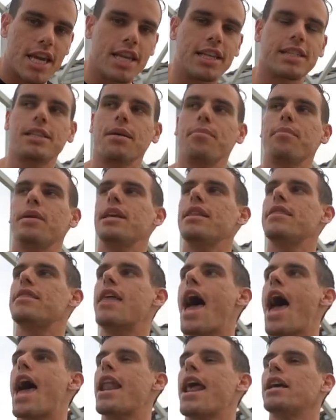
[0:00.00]
He's somebody
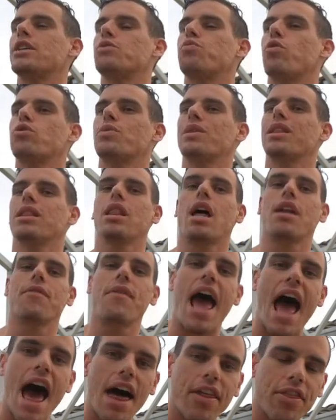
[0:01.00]
that has worked with a lot
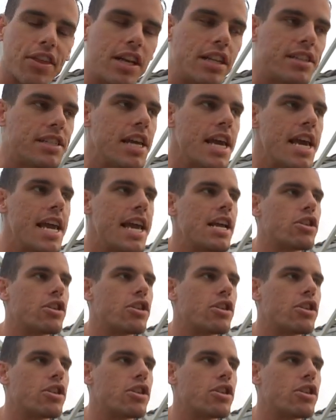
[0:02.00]
of athletes.